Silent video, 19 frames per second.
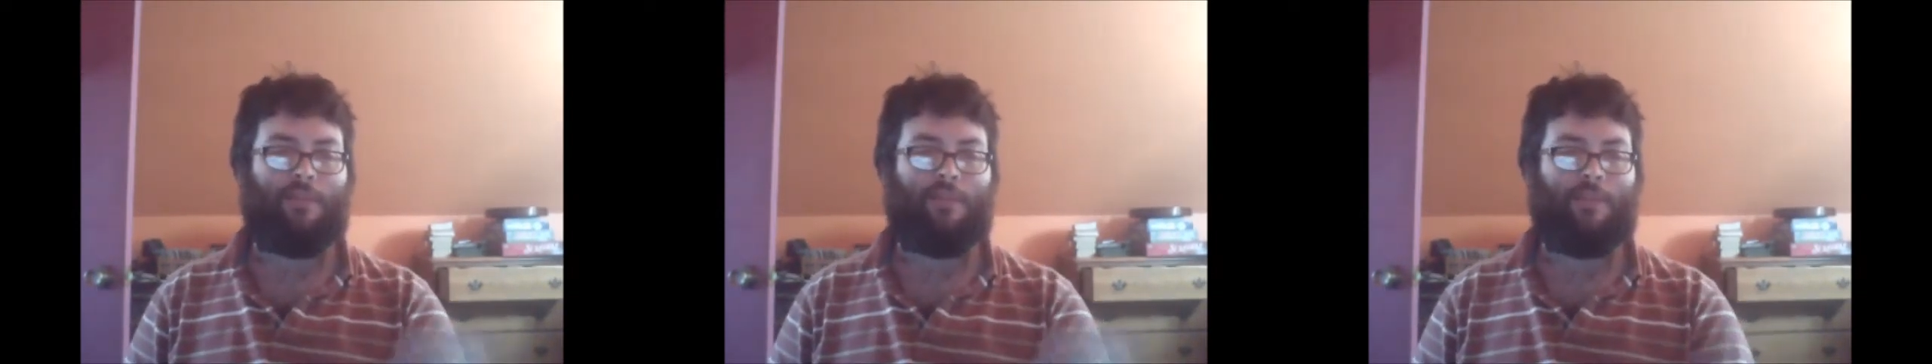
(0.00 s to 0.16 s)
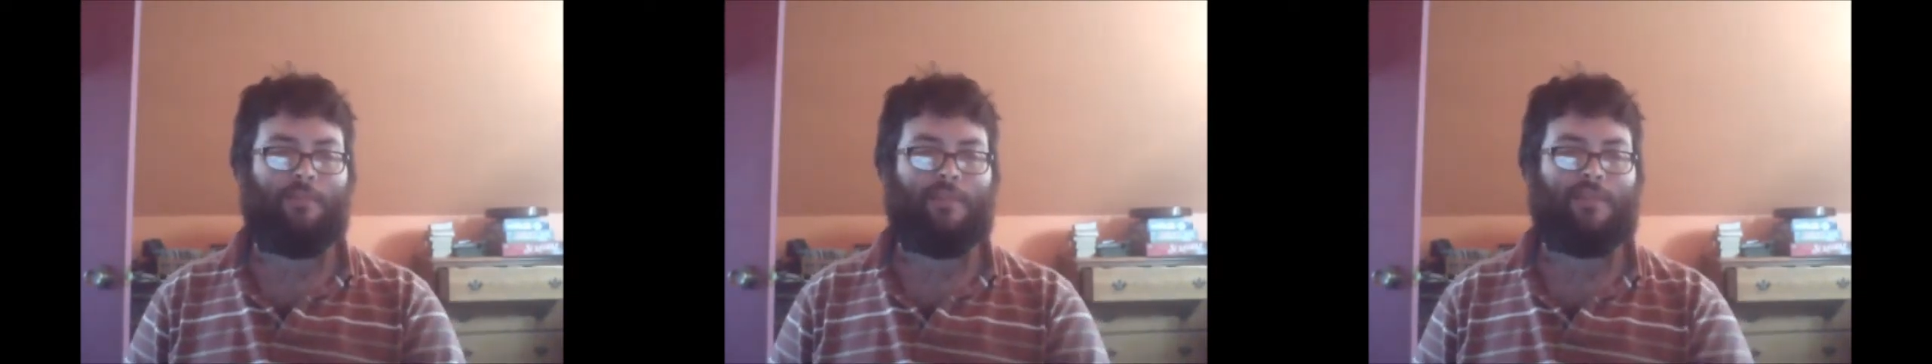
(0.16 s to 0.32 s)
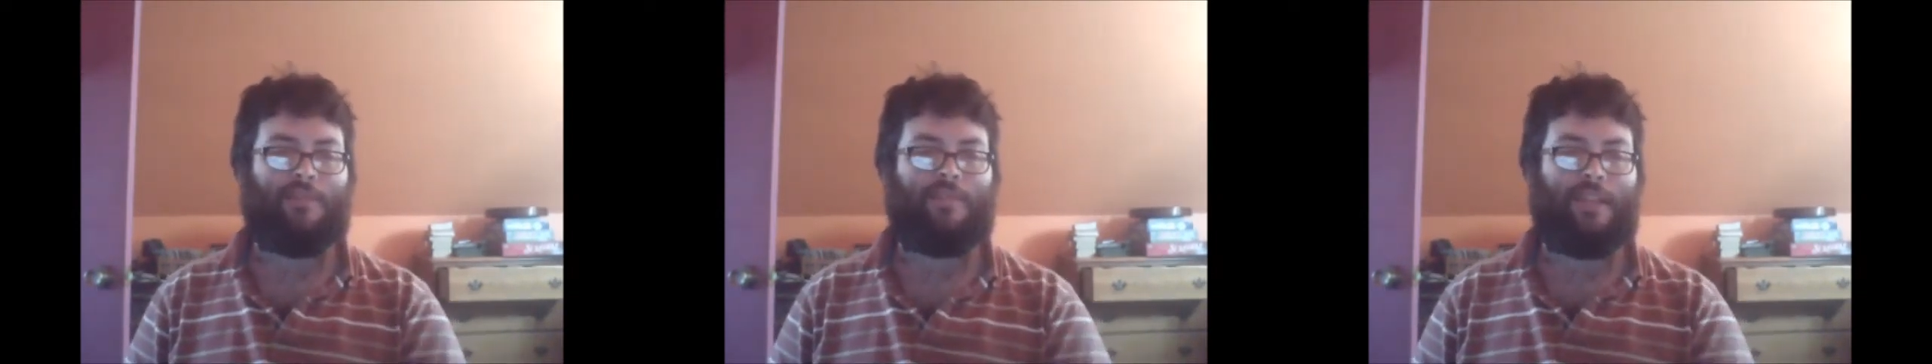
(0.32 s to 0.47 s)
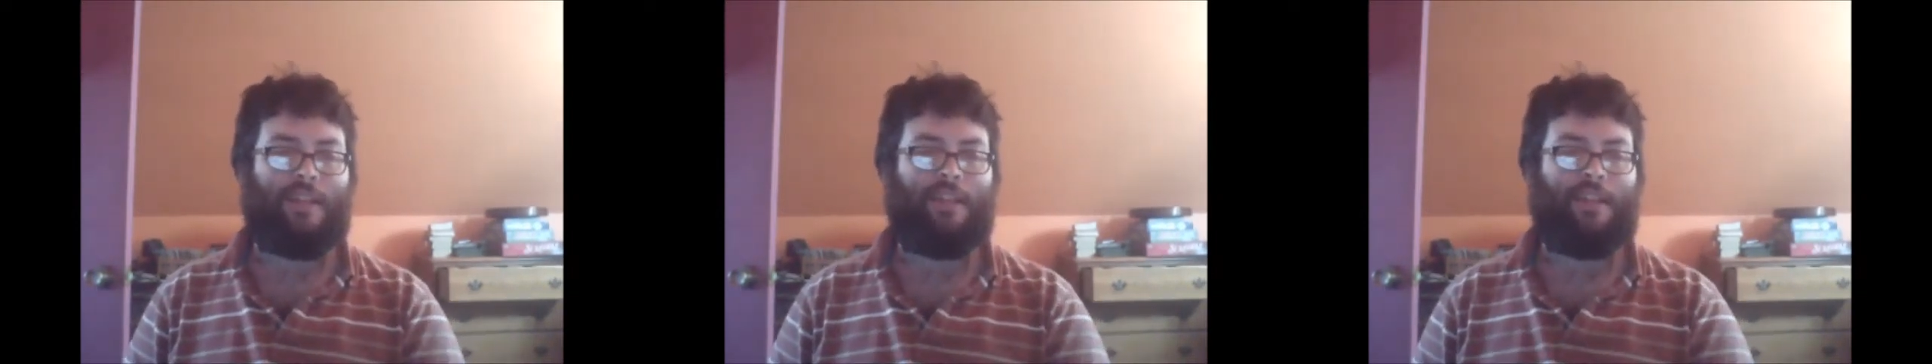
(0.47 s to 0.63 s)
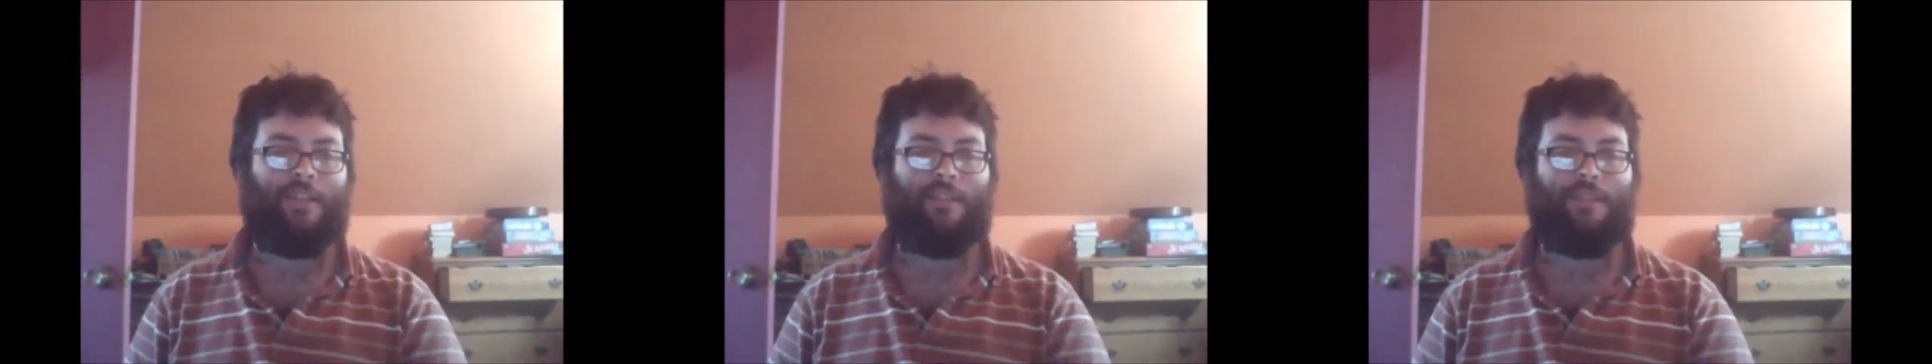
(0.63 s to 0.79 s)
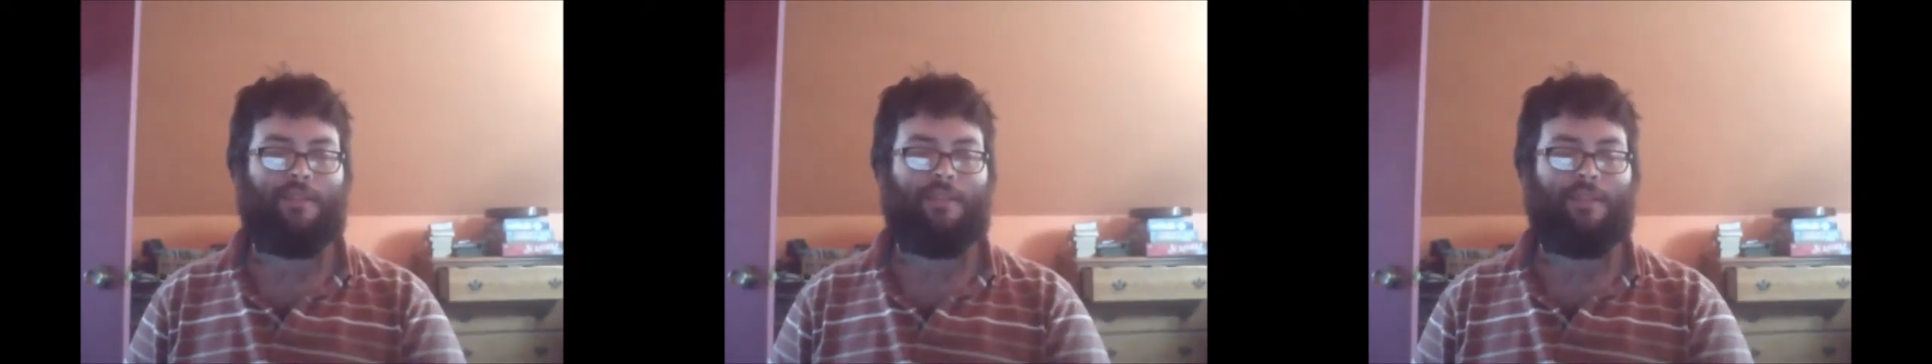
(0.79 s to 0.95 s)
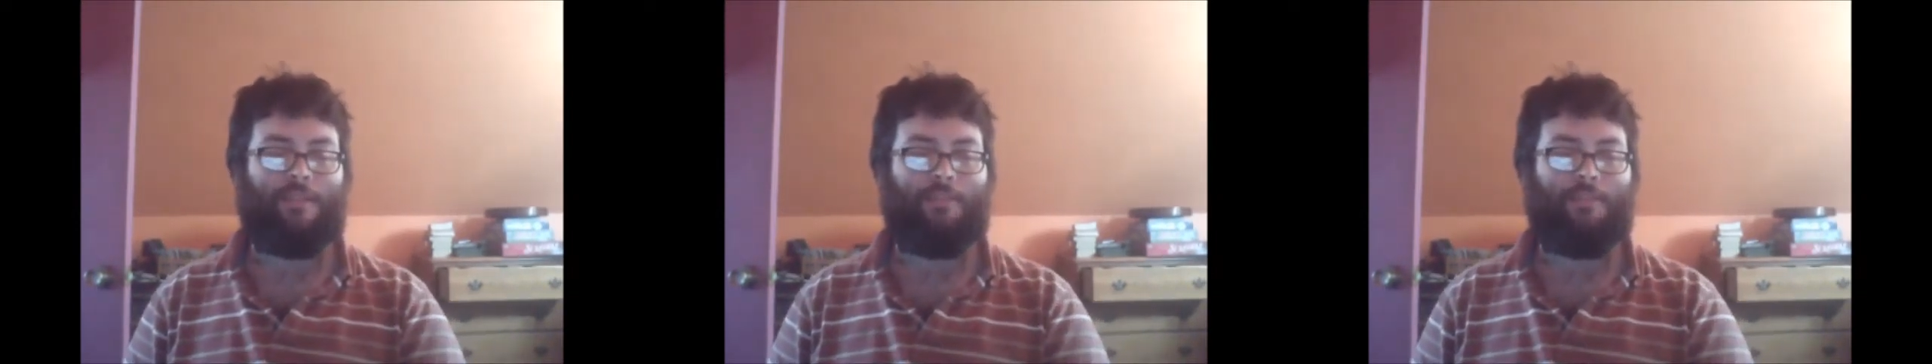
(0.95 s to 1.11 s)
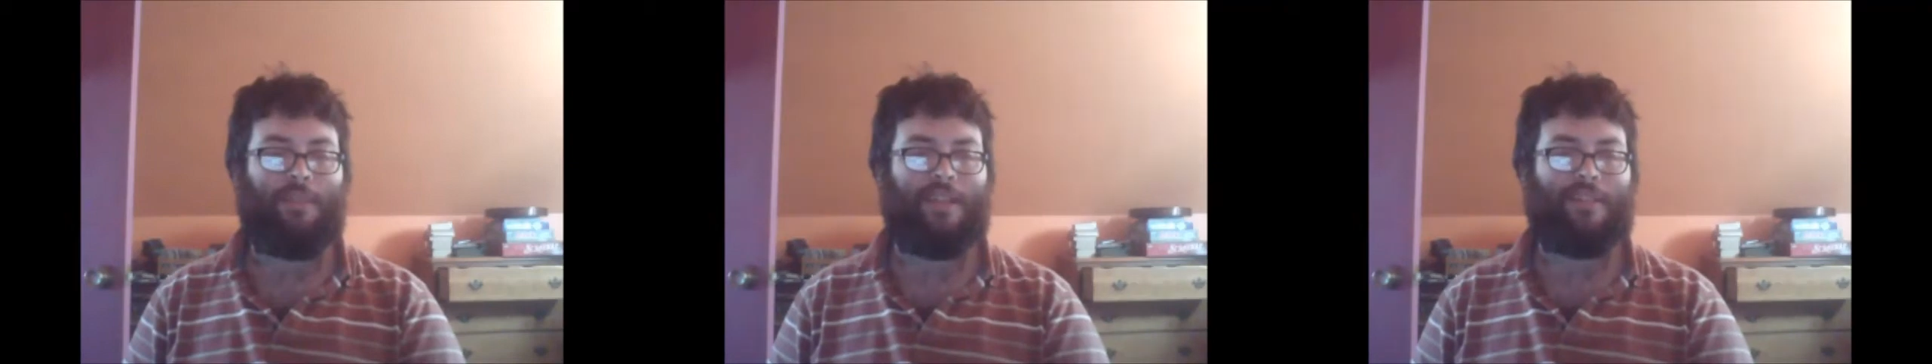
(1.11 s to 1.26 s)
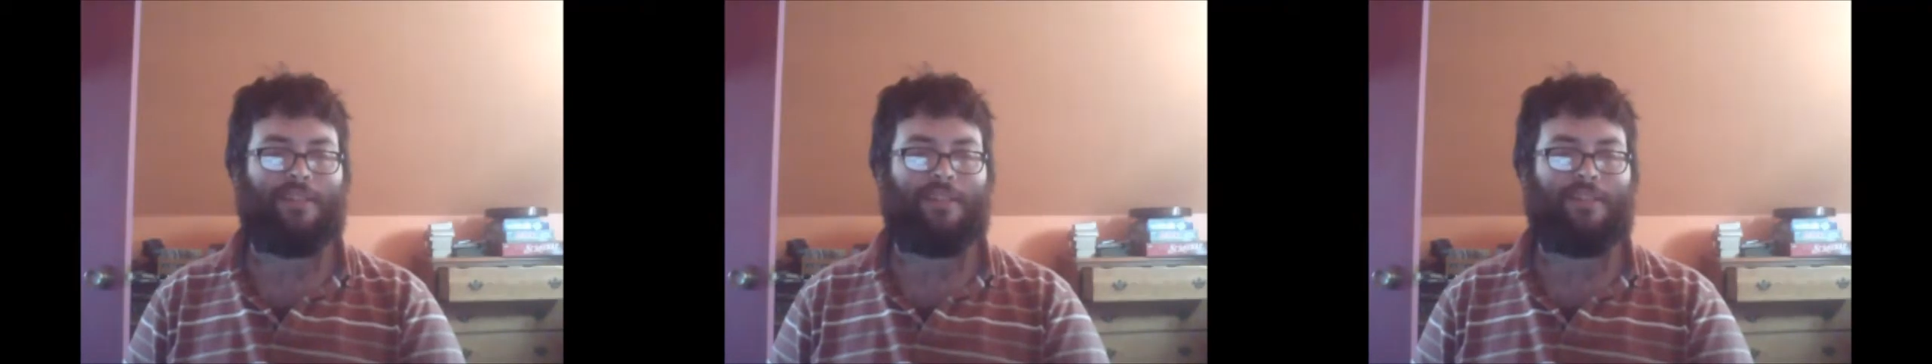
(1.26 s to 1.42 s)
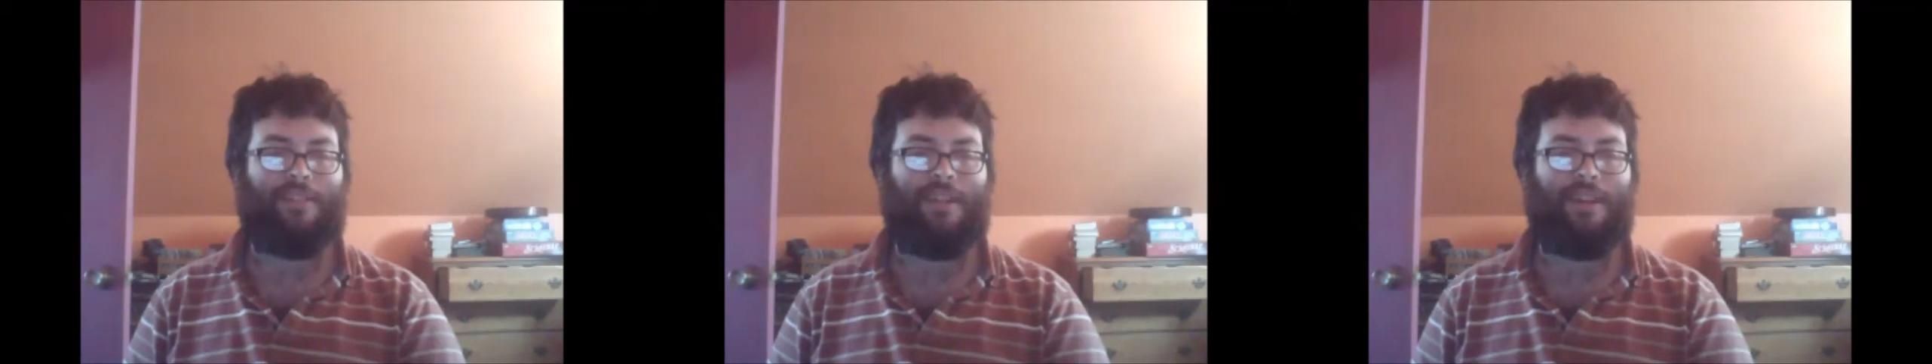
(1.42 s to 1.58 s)
former Senator
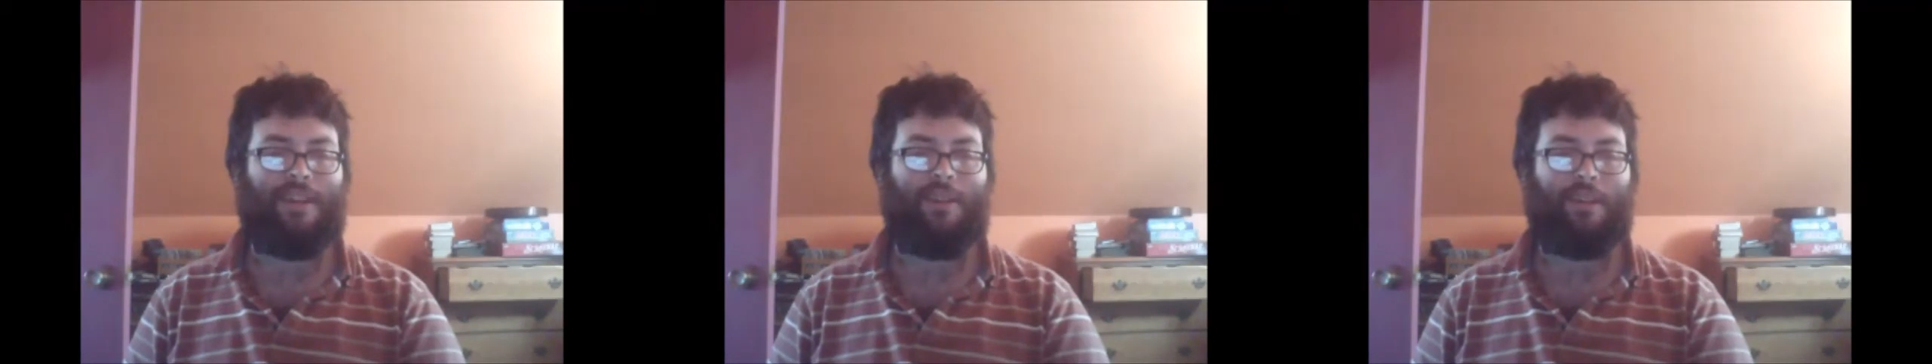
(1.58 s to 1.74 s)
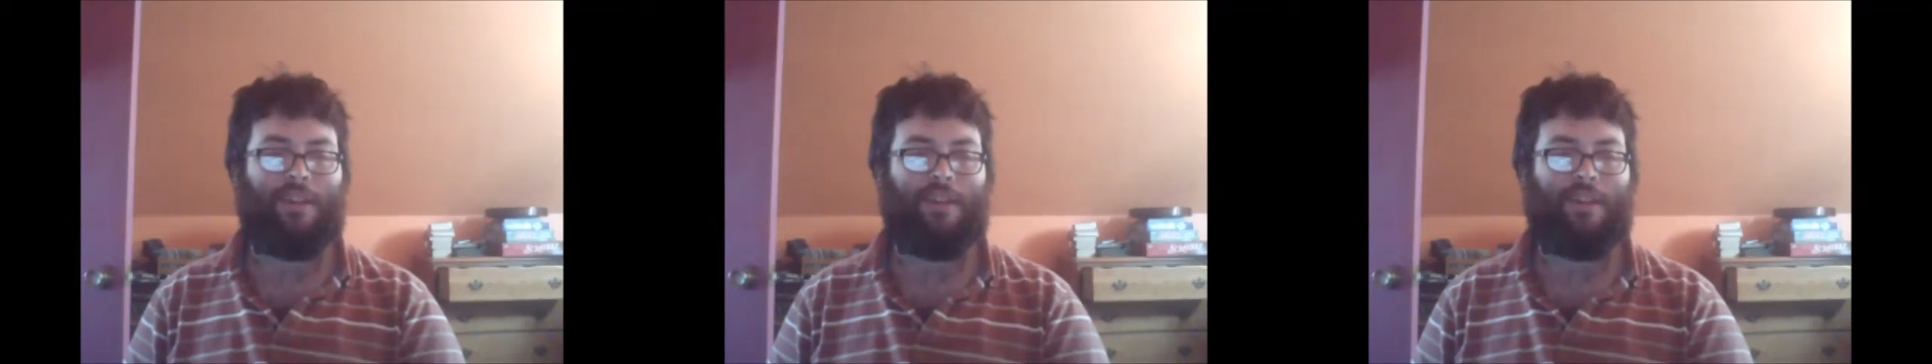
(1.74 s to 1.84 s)
Olympia Snow.